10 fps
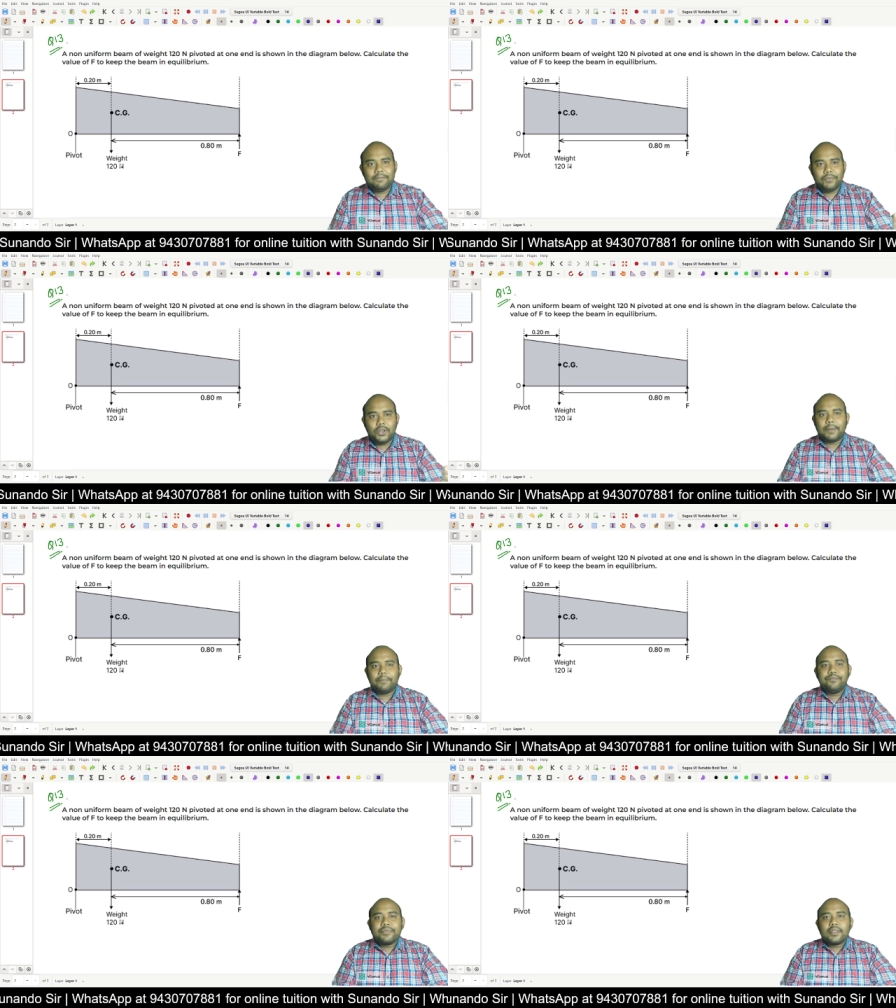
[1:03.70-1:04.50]
Okay.
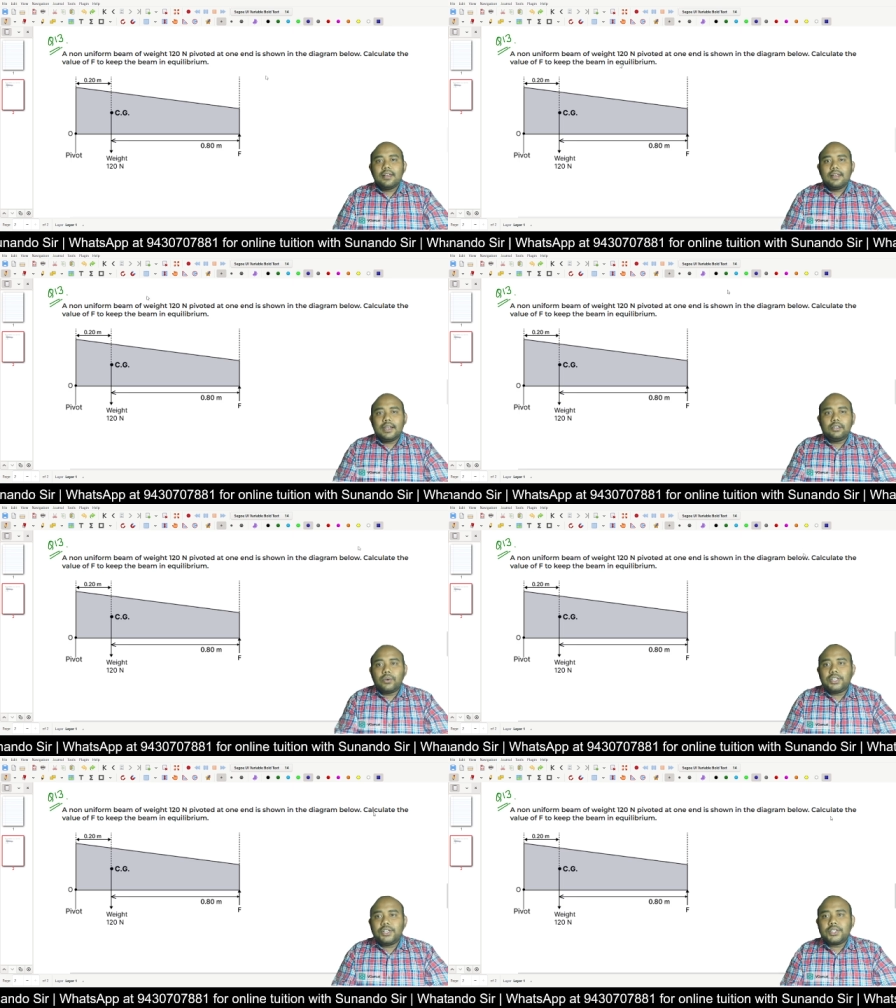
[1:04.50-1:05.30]
Now the
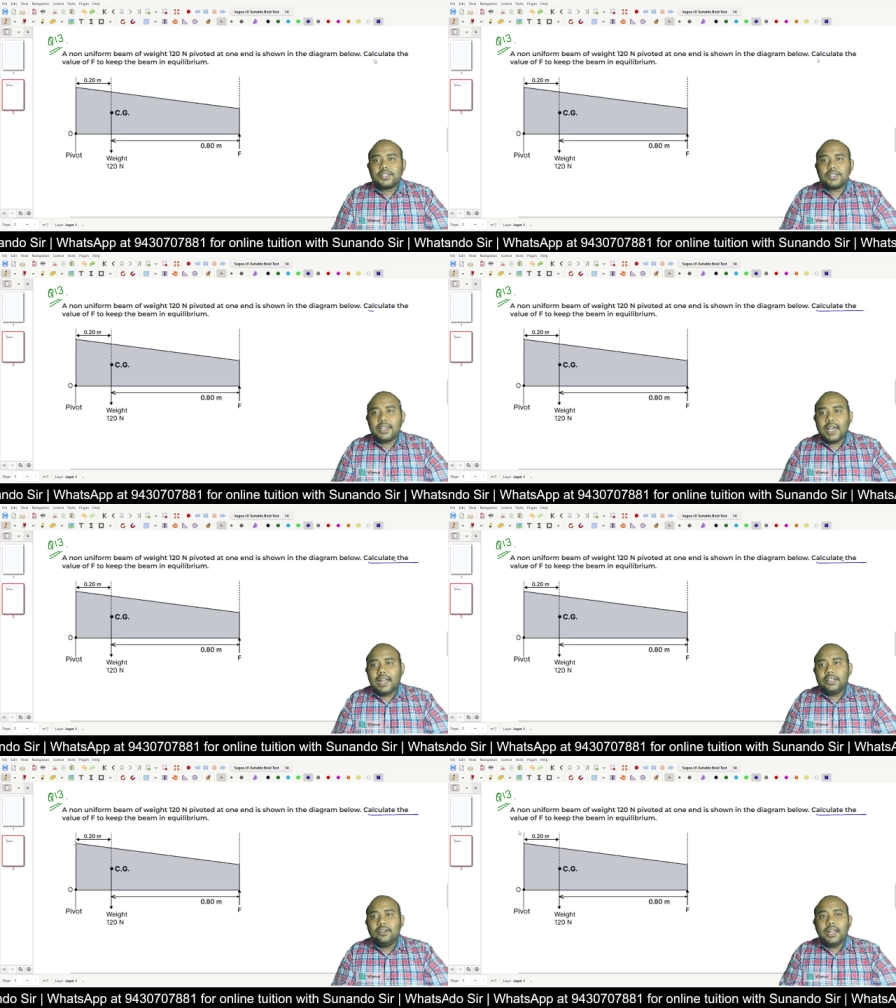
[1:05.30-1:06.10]
question is asking,
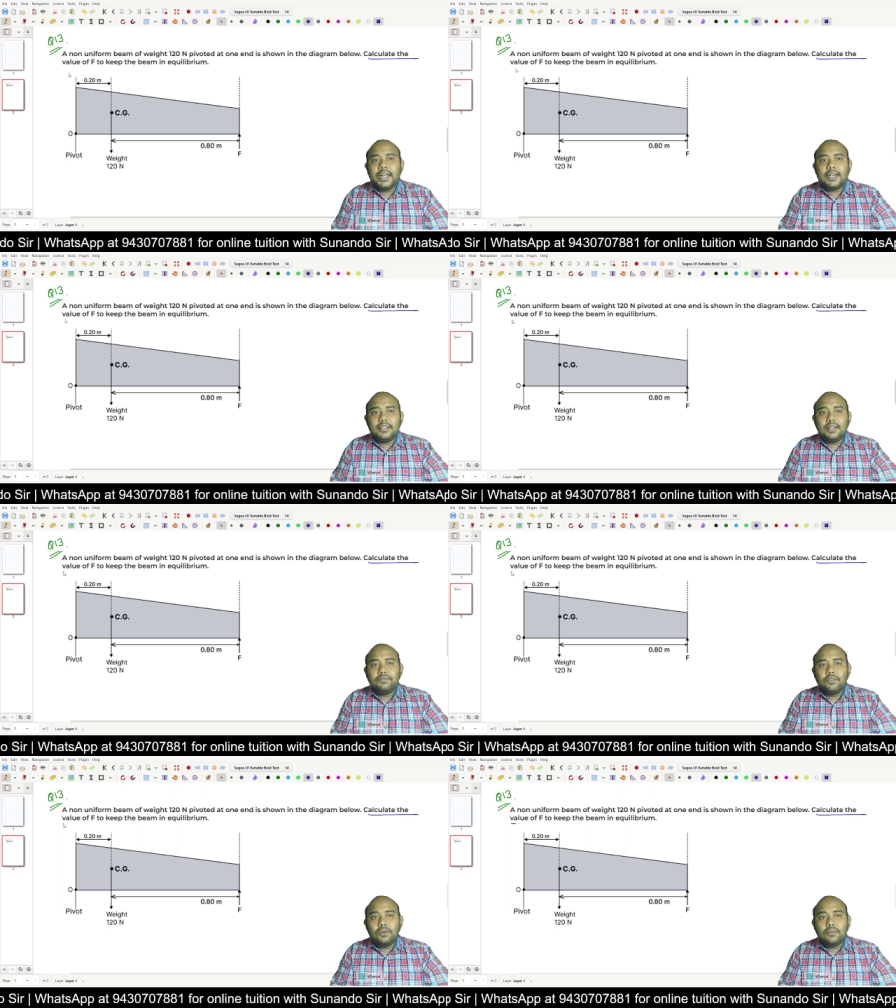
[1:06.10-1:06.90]
calculate the
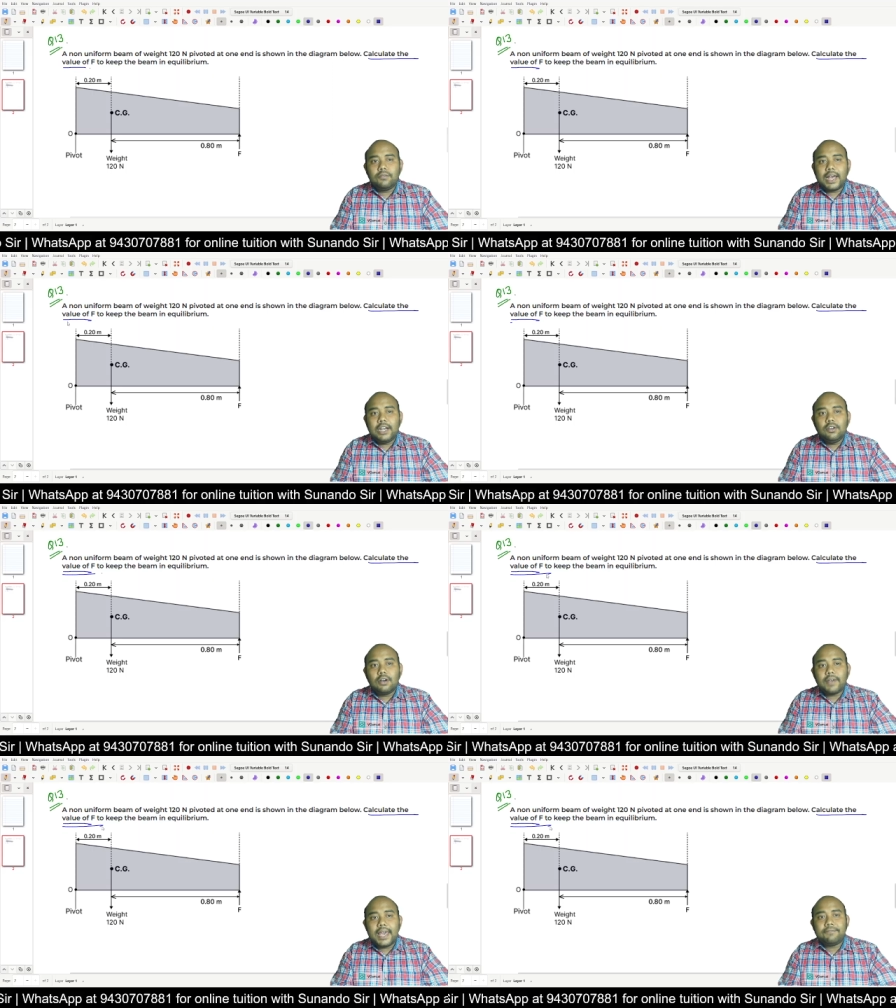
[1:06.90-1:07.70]
value of
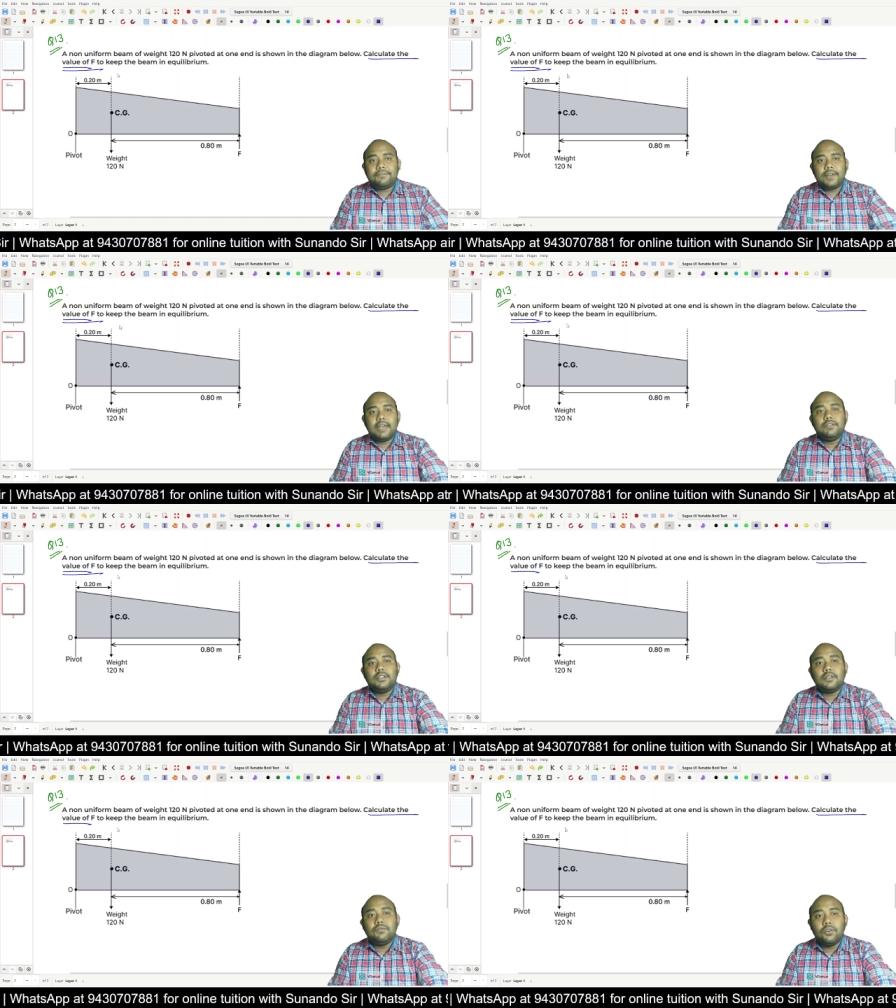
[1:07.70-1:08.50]
F. F is
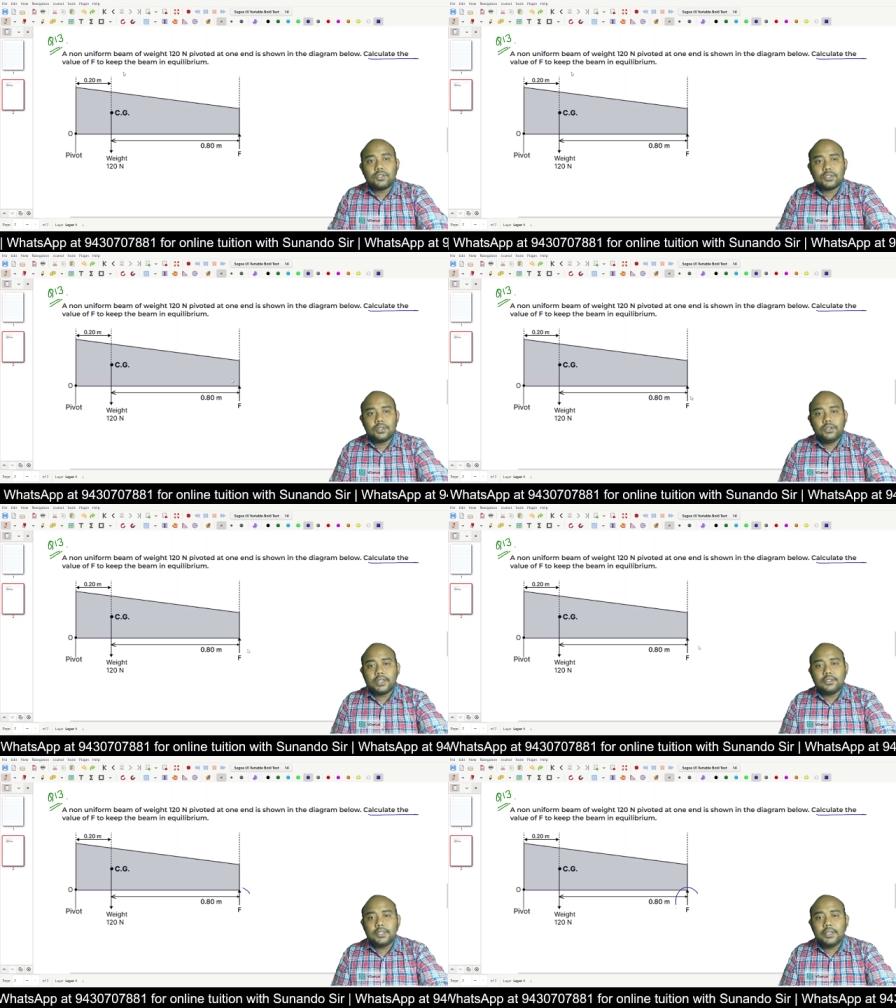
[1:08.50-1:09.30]
a force. You can
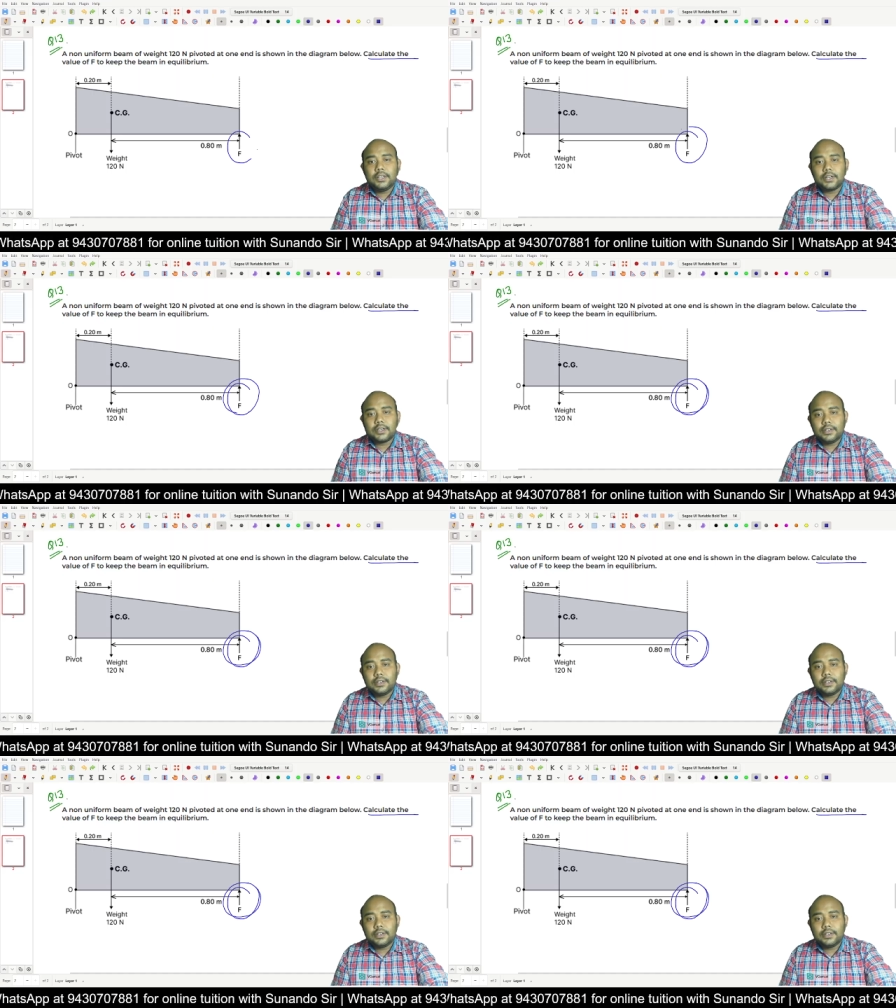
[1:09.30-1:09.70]
see here.